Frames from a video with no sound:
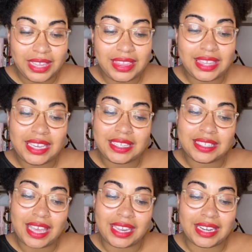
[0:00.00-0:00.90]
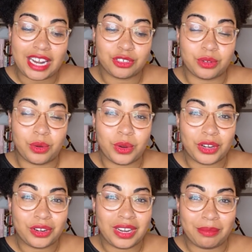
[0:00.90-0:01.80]
Things like natural
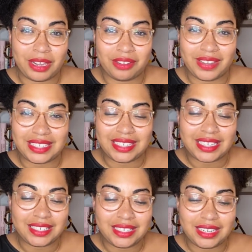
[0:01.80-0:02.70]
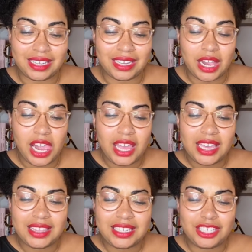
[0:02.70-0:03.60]
order and manifest destiny,
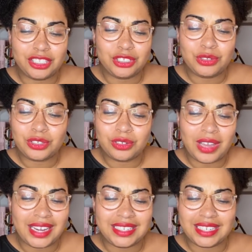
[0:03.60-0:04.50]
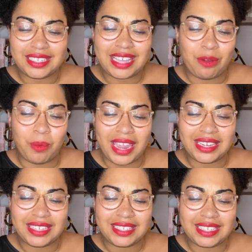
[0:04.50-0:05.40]
these delusional ideas that
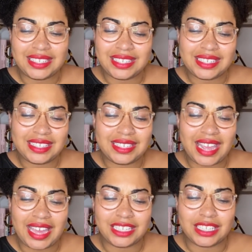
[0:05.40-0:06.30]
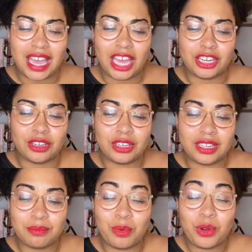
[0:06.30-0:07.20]
whiteness exists as a
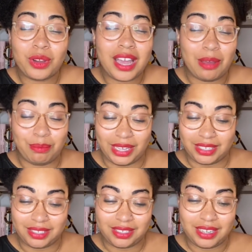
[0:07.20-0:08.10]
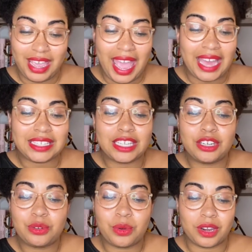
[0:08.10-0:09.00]
moral compass, as the
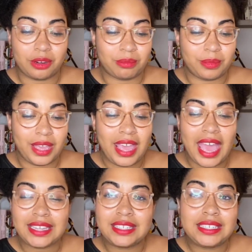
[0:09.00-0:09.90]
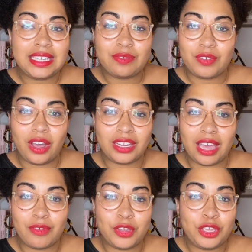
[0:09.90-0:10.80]
norm, as the default
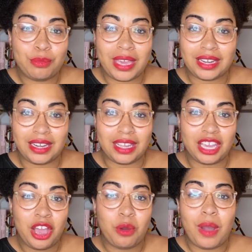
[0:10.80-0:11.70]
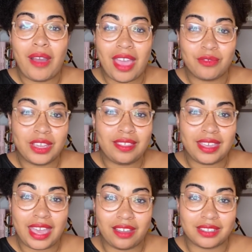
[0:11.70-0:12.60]
of humanity, while everything
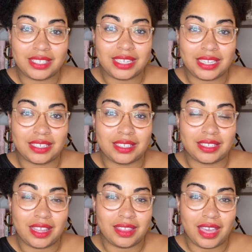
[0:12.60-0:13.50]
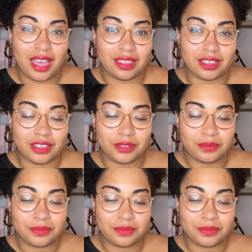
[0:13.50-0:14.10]
else is the other.